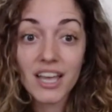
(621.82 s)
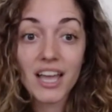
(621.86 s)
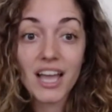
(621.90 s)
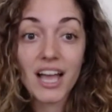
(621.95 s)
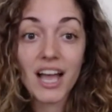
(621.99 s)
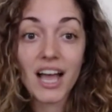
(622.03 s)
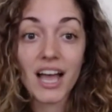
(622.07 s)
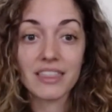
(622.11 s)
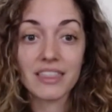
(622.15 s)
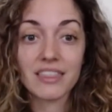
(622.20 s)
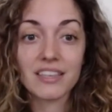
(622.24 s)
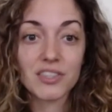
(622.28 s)

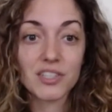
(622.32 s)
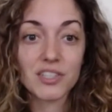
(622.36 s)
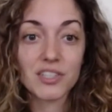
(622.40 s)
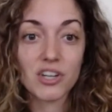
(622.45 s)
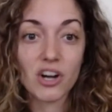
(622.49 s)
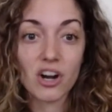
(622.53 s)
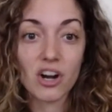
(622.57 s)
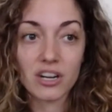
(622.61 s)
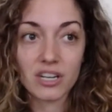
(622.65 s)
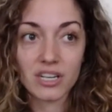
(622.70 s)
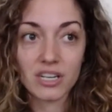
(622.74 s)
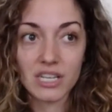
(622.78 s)
I think the
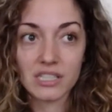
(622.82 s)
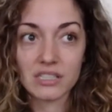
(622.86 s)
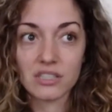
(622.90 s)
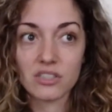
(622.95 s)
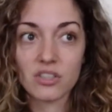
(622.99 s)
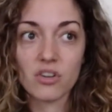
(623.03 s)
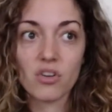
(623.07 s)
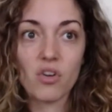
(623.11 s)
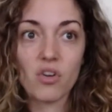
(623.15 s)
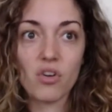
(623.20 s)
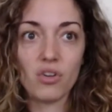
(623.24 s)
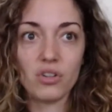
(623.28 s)
darkness, the
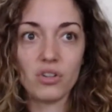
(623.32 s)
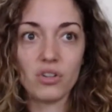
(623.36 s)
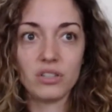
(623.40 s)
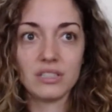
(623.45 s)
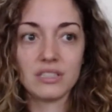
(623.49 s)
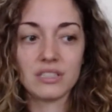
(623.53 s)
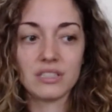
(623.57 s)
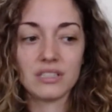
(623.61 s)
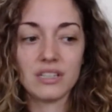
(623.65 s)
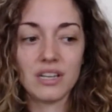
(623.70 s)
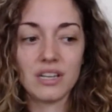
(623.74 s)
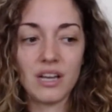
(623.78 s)
cold,
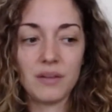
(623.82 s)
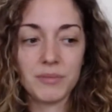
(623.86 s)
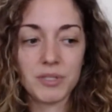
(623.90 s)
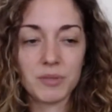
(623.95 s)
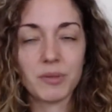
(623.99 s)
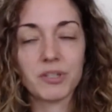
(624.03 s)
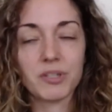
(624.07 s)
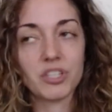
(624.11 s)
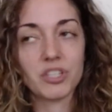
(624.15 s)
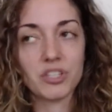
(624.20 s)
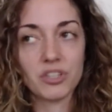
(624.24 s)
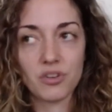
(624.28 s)

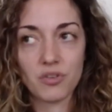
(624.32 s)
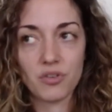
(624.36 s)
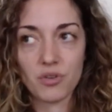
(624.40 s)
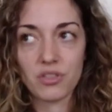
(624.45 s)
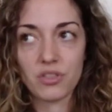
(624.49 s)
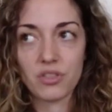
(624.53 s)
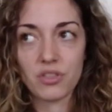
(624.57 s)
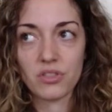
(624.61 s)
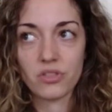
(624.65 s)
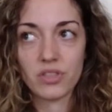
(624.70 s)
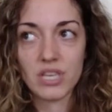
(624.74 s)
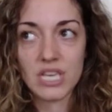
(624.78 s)
especially in the
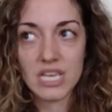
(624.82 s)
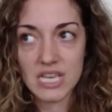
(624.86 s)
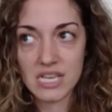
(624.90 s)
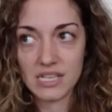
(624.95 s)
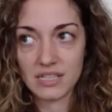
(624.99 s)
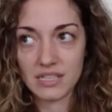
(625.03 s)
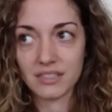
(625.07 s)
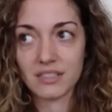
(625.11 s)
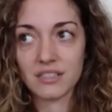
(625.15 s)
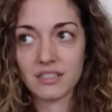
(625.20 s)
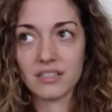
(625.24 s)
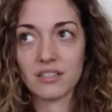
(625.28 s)

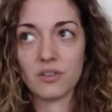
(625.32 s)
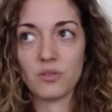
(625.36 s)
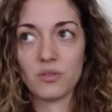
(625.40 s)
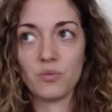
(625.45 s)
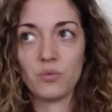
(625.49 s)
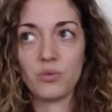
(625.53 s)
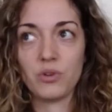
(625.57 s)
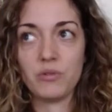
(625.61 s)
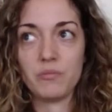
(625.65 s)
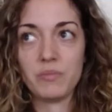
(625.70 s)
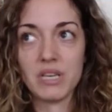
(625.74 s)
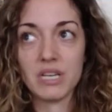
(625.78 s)
Northeast,
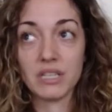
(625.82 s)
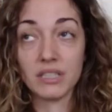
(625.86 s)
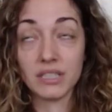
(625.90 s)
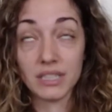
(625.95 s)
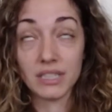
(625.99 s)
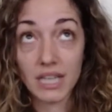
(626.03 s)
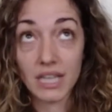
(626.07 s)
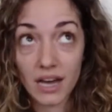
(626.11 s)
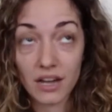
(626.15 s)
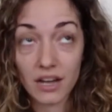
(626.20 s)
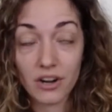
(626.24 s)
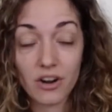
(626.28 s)
would be a
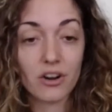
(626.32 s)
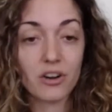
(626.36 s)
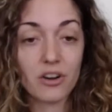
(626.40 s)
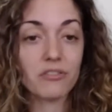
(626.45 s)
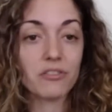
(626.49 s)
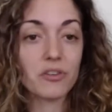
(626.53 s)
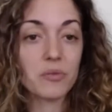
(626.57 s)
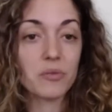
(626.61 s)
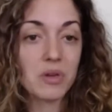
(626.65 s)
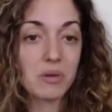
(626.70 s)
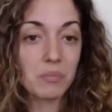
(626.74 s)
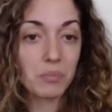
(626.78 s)
lot harder
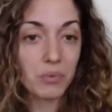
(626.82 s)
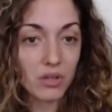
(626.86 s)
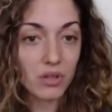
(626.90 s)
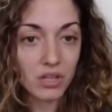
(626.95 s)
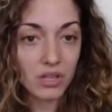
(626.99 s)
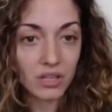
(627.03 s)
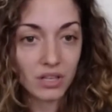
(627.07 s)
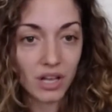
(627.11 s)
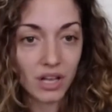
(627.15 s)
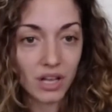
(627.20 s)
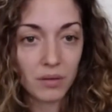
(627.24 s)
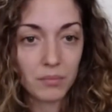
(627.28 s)
for
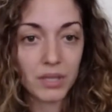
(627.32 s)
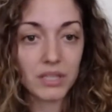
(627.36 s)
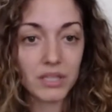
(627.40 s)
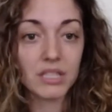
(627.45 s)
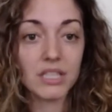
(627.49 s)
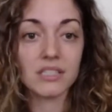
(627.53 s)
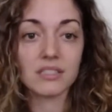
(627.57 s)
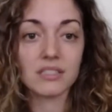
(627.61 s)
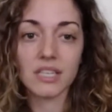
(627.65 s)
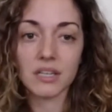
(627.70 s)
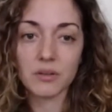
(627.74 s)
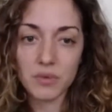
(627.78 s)
people. At
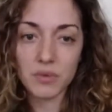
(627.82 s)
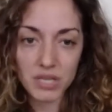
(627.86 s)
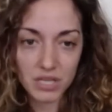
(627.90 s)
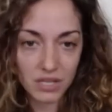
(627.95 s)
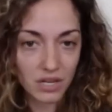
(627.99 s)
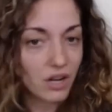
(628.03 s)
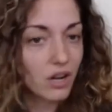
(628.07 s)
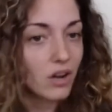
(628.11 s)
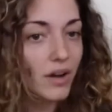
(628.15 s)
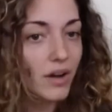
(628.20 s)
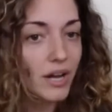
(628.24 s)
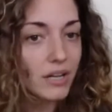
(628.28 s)
least like we can
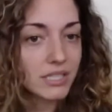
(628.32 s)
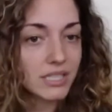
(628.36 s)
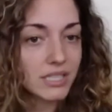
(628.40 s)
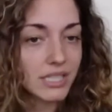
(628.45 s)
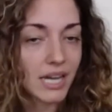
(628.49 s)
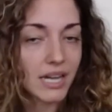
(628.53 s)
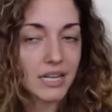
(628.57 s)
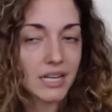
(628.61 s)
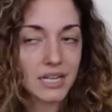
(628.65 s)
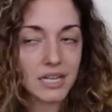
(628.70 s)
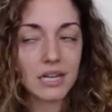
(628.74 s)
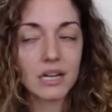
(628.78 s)
go
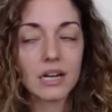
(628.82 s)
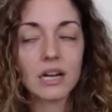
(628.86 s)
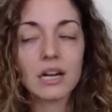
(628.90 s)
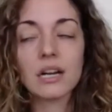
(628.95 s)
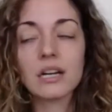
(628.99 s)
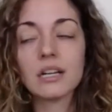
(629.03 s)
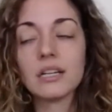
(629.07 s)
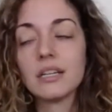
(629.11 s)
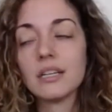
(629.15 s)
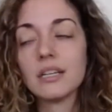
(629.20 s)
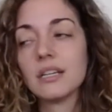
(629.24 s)
outside here.